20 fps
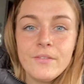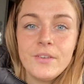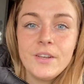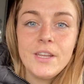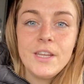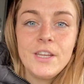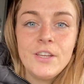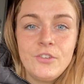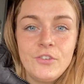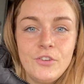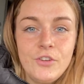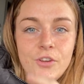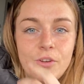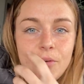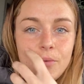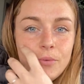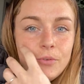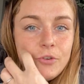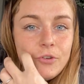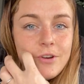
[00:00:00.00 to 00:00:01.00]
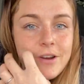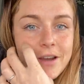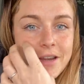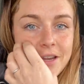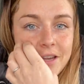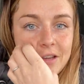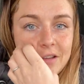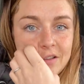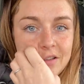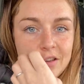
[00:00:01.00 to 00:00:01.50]
an issue
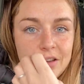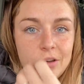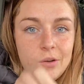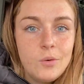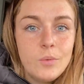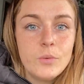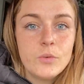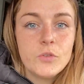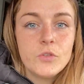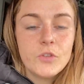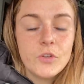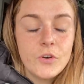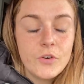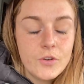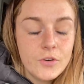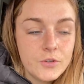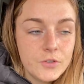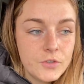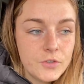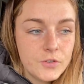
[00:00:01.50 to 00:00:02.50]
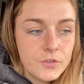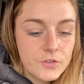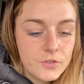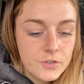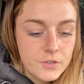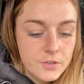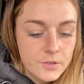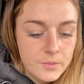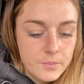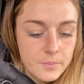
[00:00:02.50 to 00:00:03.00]
trying to source
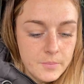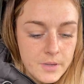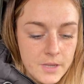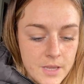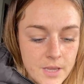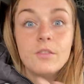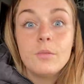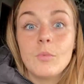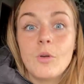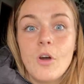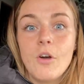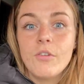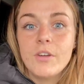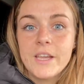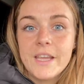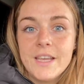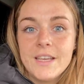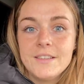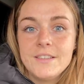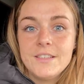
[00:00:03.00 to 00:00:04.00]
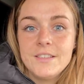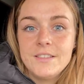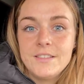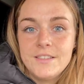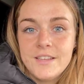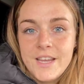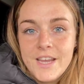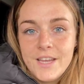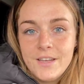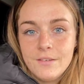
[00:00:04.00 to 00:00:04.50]
some corrugated
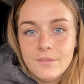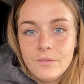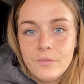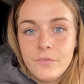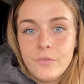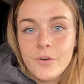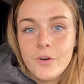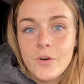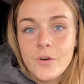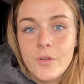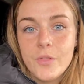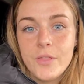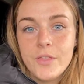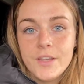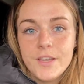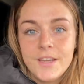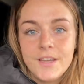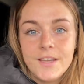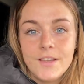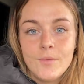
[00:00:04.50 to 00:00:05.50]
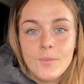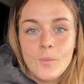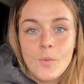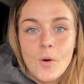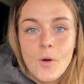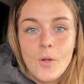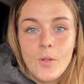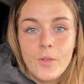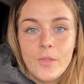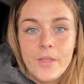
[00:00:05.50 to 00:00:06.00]
tin for the
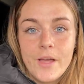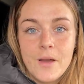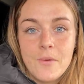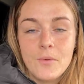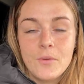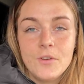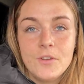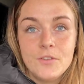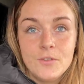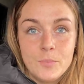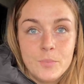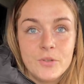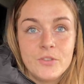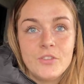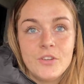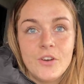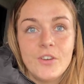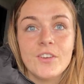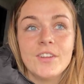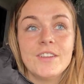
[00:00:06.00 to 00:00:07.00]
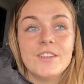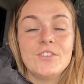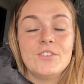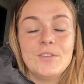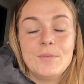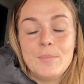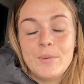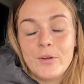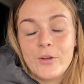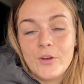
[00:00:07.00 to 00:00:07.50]
wall that I wanted to put it on in the
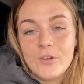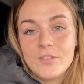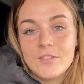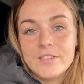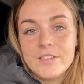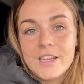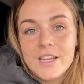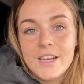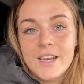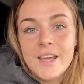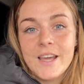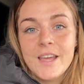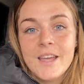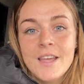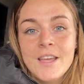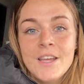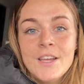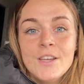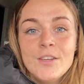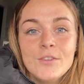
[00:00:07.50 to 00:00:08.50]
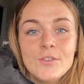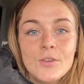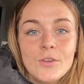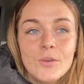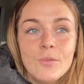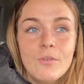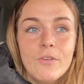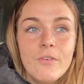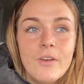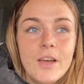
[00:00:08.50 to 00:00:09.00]
shipping container. So
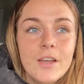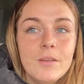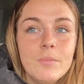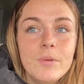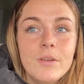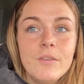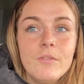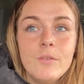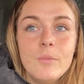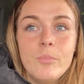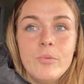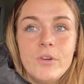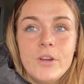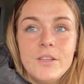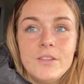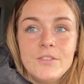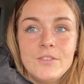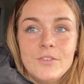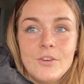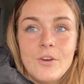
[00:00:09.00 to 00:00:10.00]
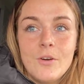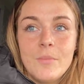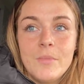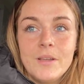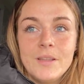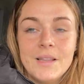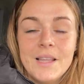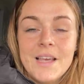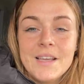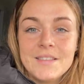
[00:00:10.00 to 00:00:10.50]
we've had a bit of a brainstorm,
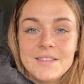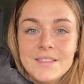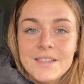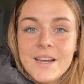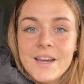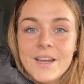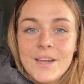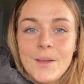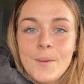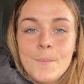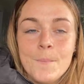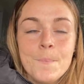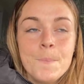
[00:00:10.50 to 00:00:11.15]
and last night